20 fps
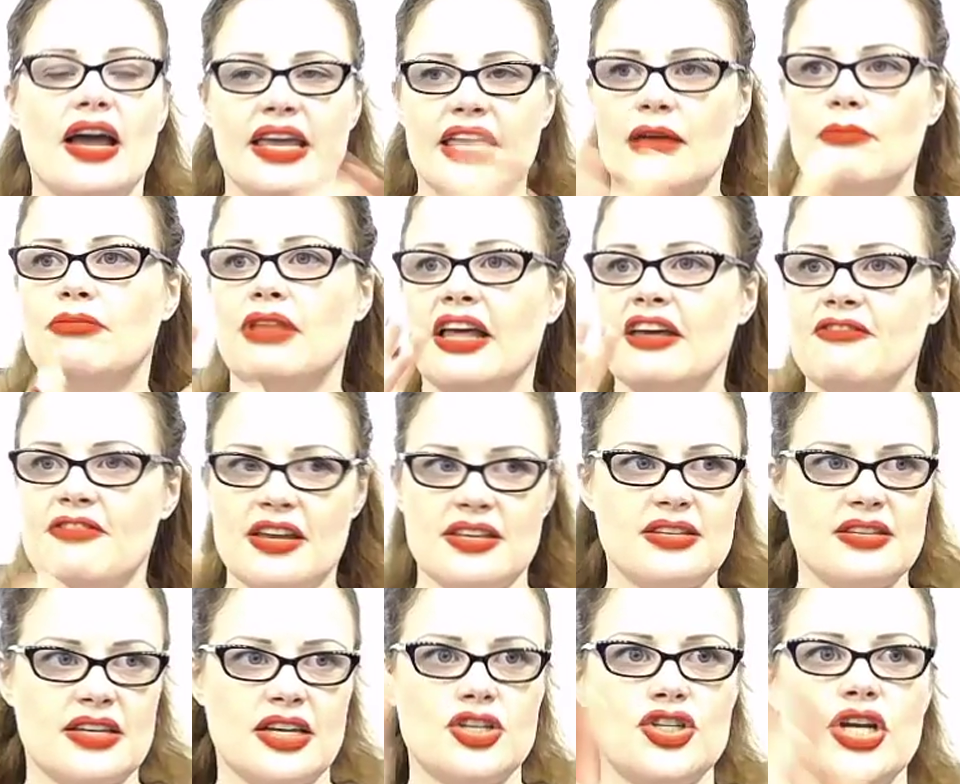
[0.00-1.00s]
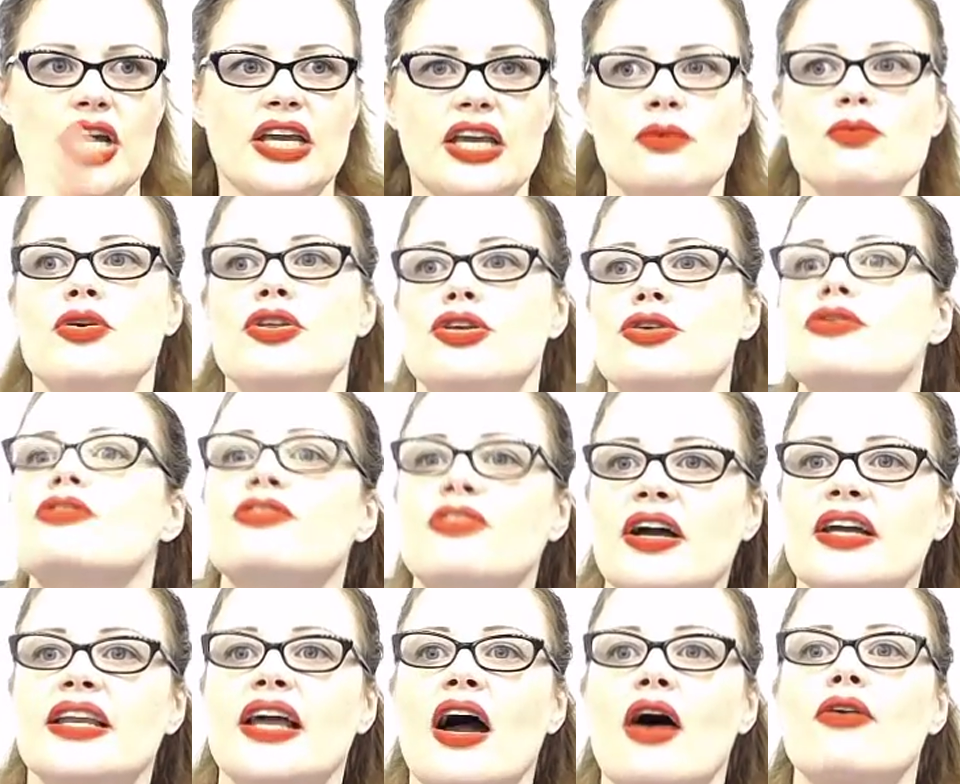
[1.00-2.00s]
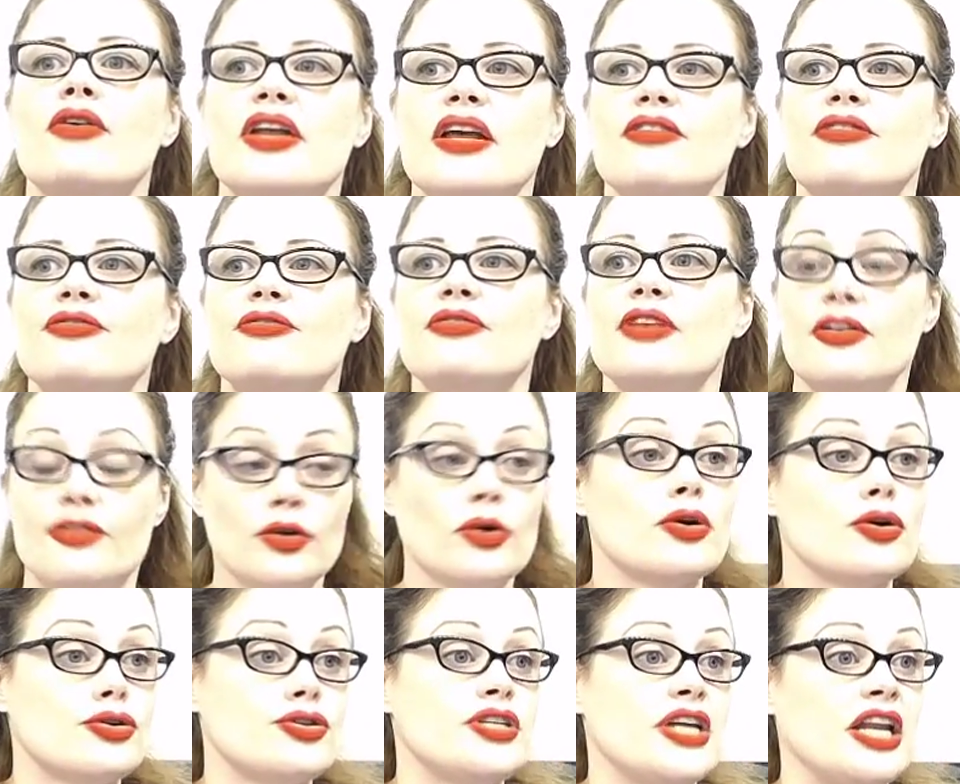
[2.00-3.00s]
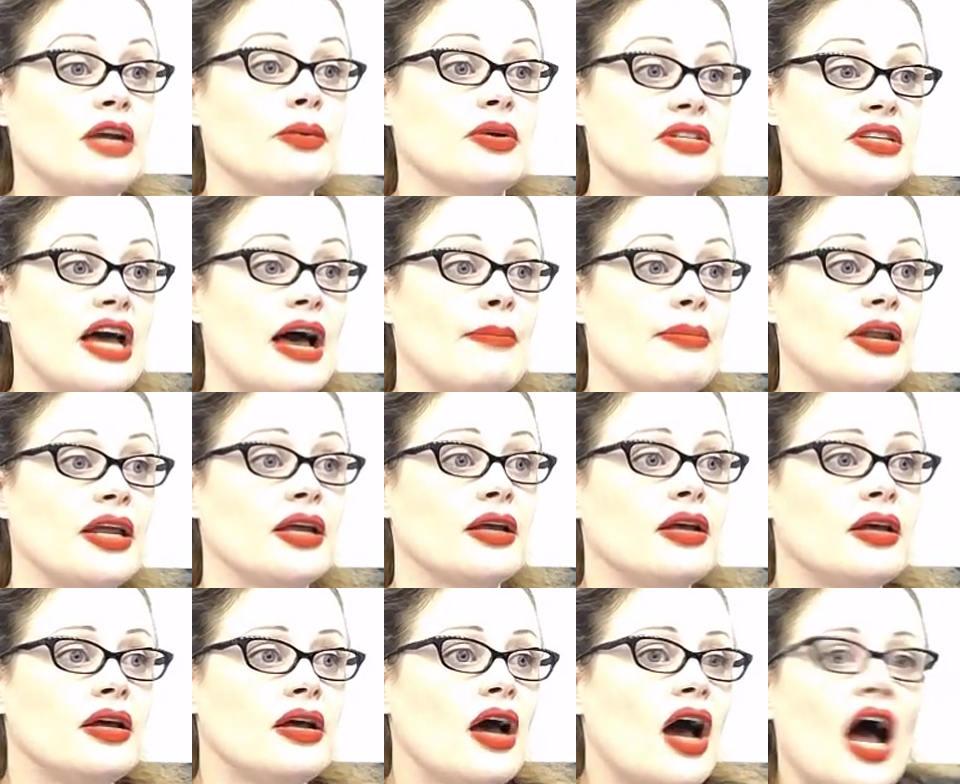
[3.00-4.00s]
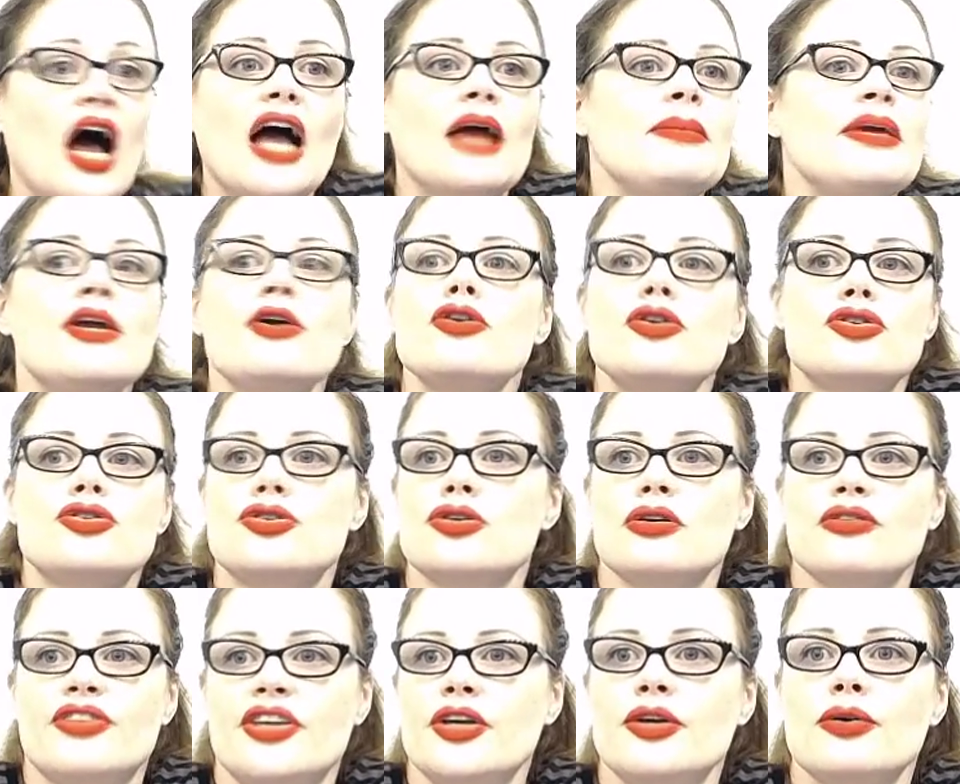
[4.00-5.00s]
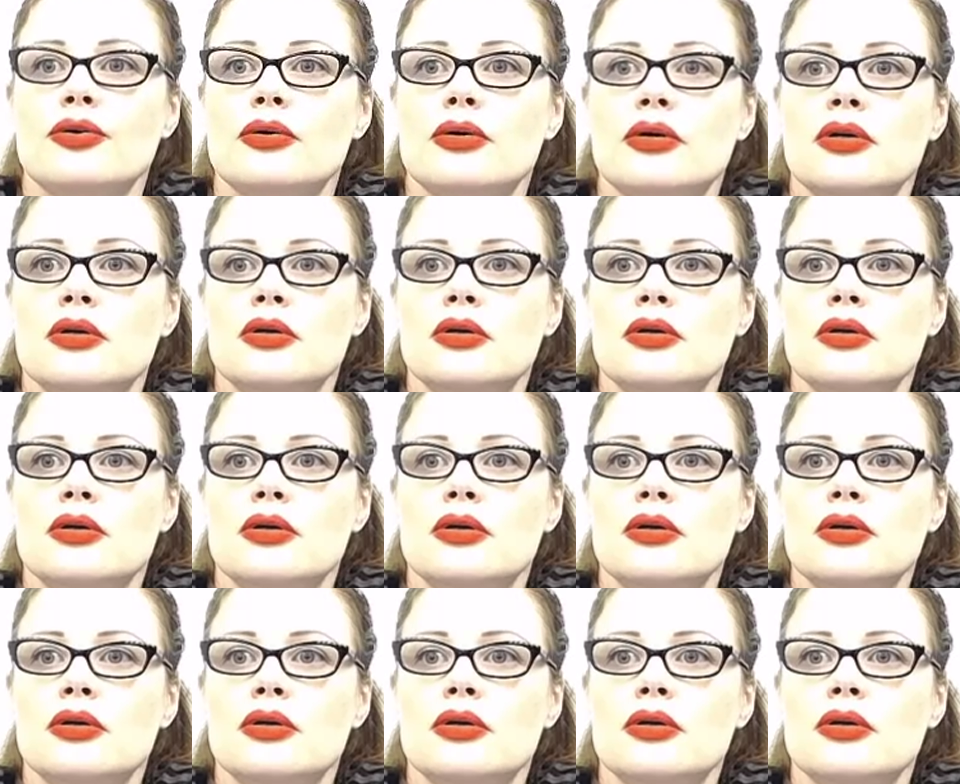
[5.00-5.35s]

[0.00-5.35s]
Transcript: get blank faces, I check in with you to find out if, if you're understanding what's happening. I'm here to serve you.